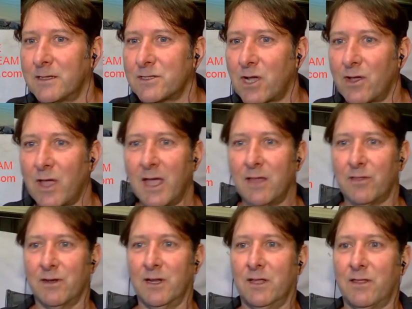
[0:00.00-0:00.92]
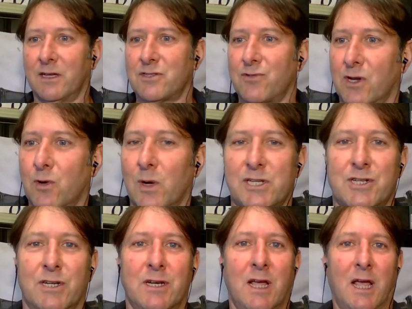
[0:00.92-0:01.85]
So Anthony, thanks for the
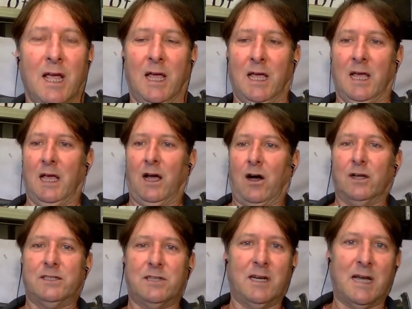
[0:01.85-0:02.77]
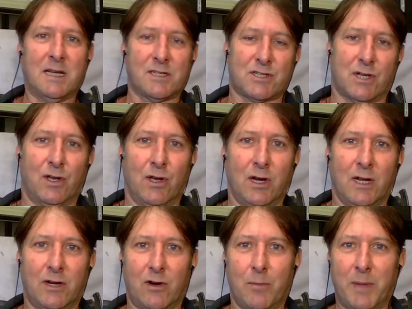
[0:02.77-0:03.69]
question. I did answer
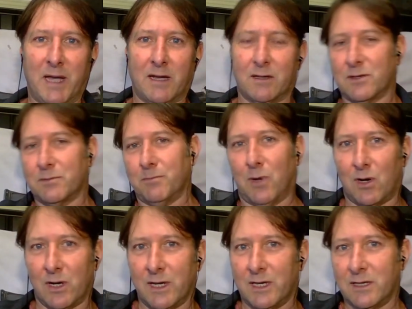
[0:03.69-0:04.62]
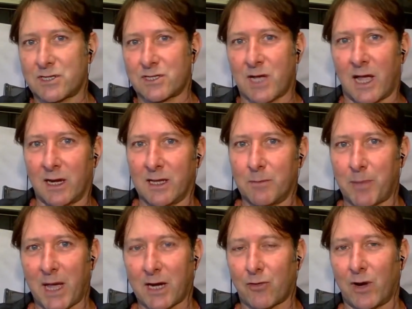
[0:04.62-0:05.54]
earlier about my sailing
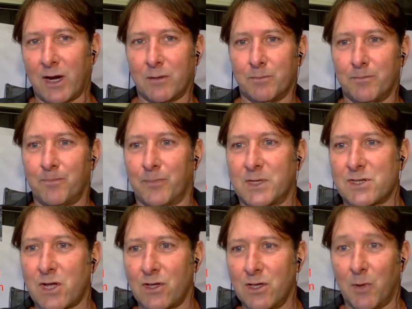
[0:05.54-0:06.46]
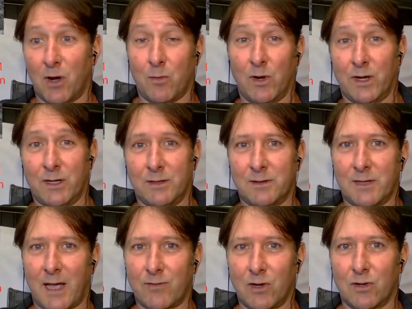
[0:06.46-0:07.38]
background, so you might want to
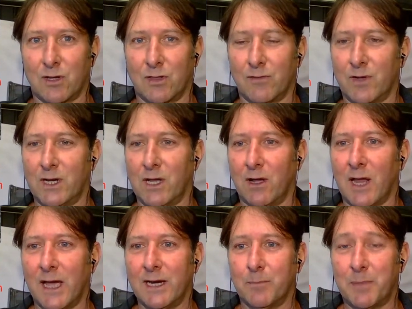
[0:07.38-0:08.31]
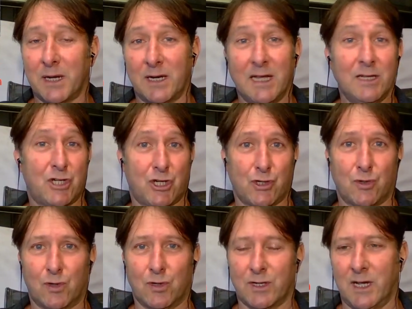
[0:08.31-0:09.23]
have a look at the video later. But in
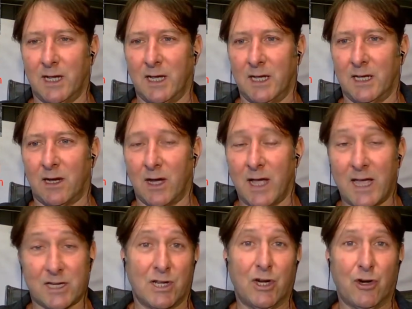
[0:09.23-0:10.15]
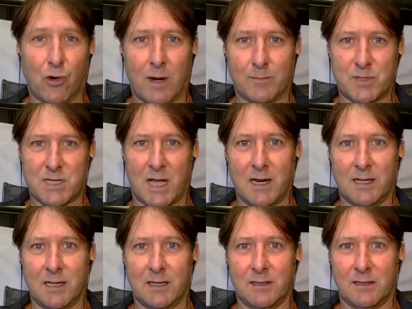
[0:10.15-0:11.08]
short, I actually grew up
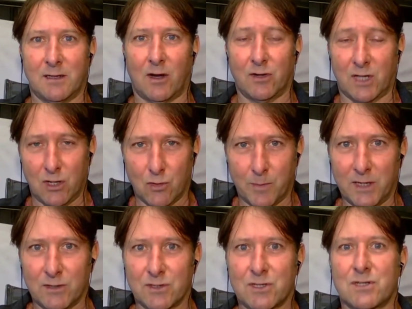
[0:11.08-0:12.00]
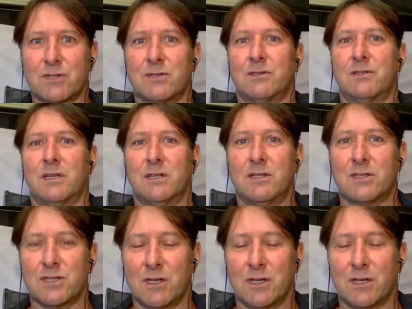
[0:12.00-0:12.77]
sailing on keelboats, did